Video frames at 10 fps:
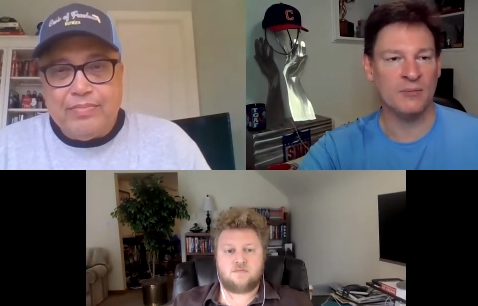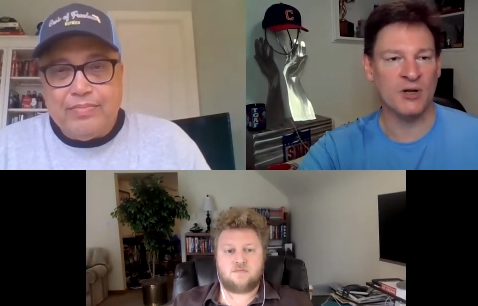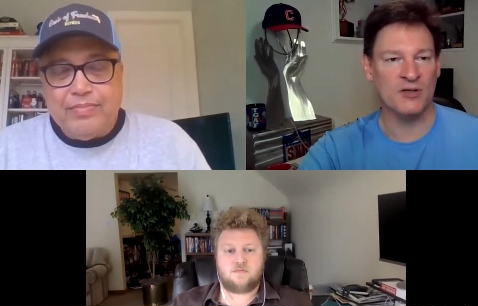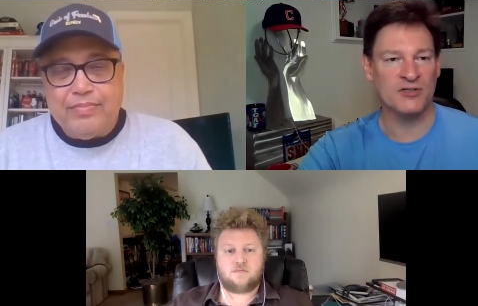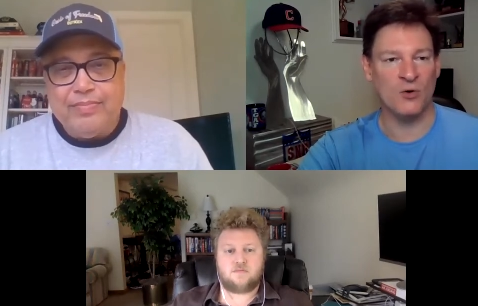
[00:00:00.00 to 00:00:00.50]

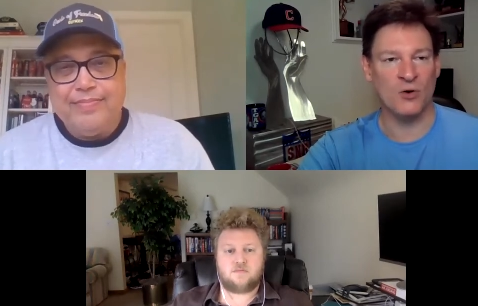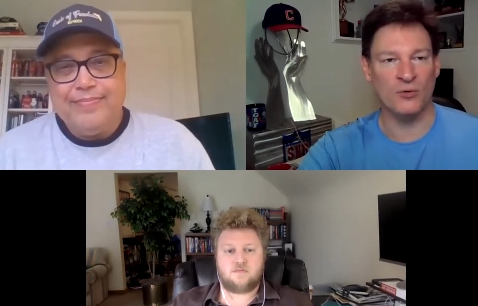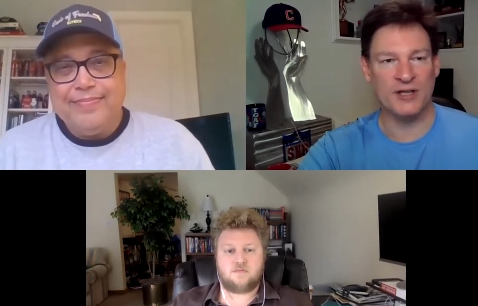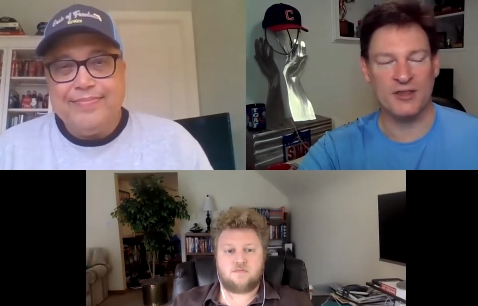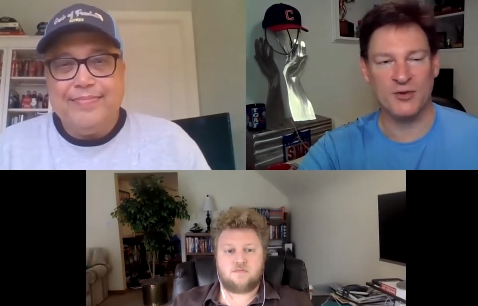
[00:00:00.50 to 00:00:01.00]
Speaker 1: But also
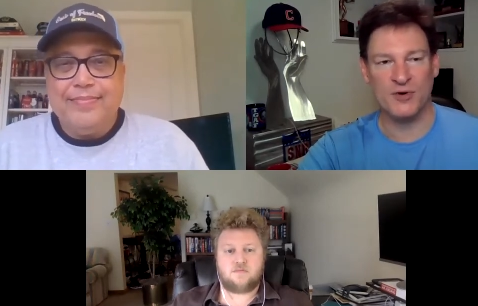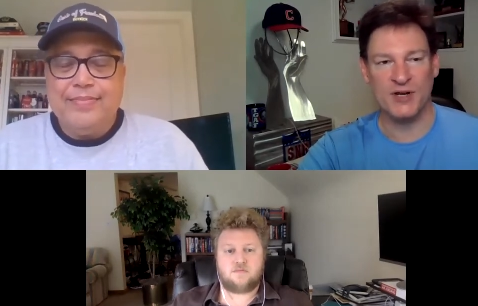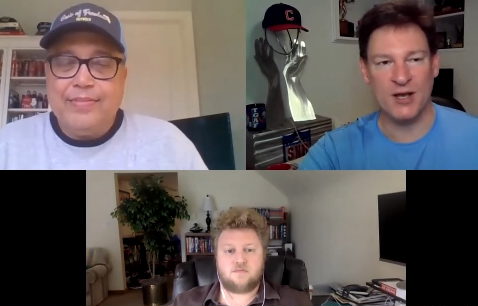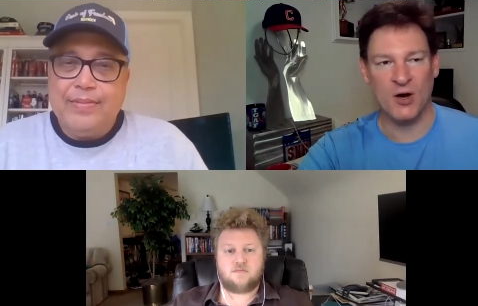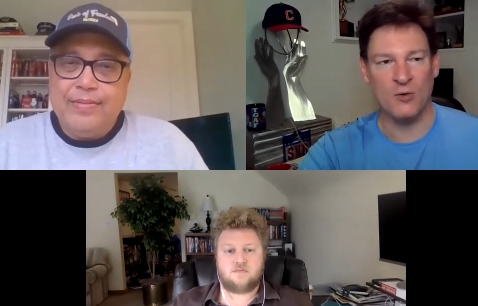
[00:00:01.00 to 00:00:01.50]
only
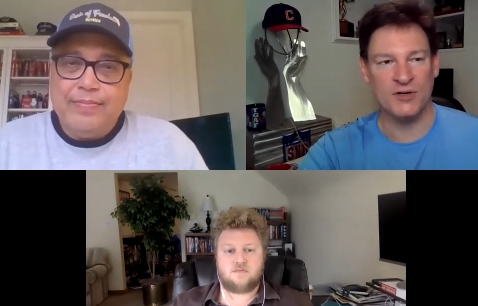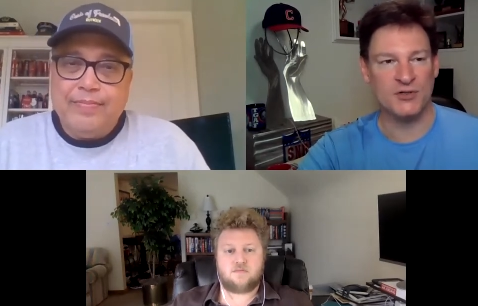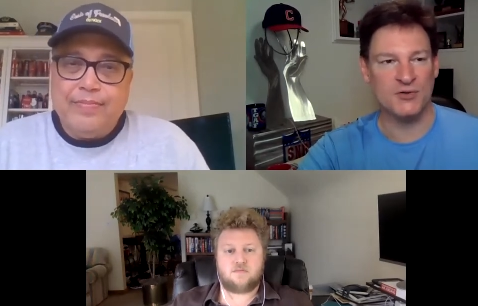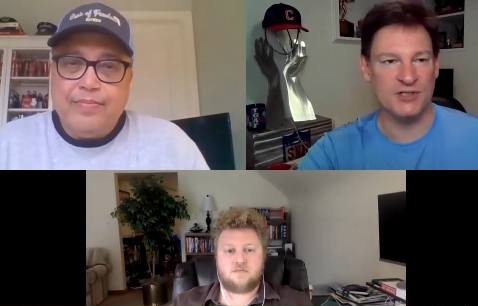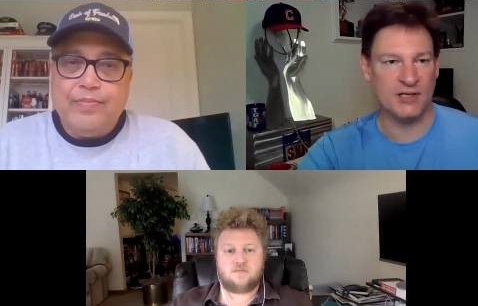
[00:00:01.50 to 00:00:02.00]
three O oh and
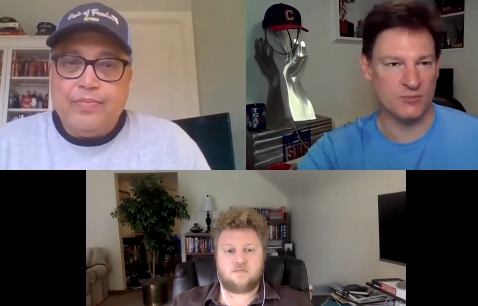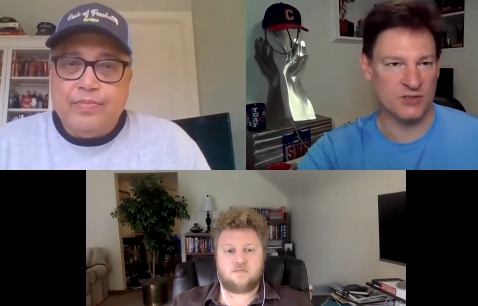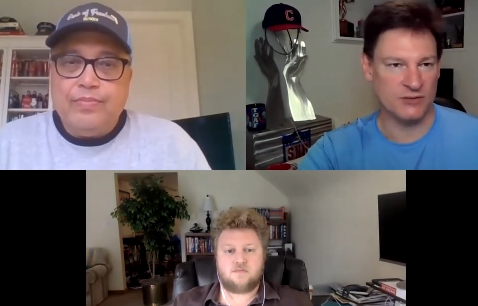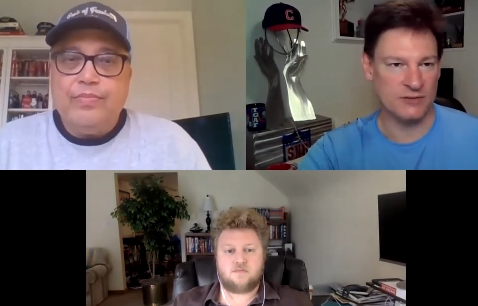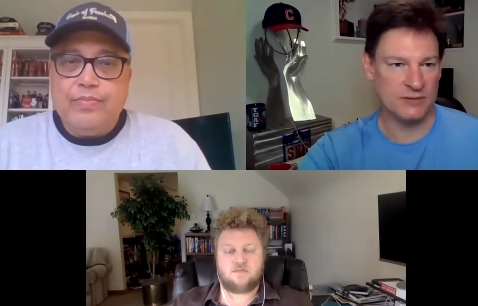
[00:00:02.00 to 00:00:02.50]
two
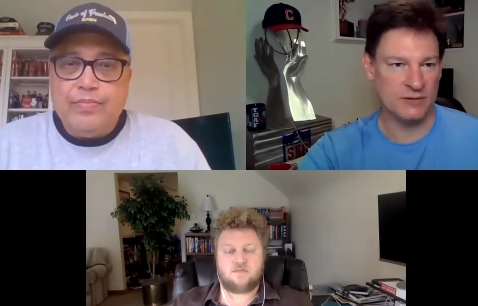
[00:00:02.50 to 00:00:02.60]
teams.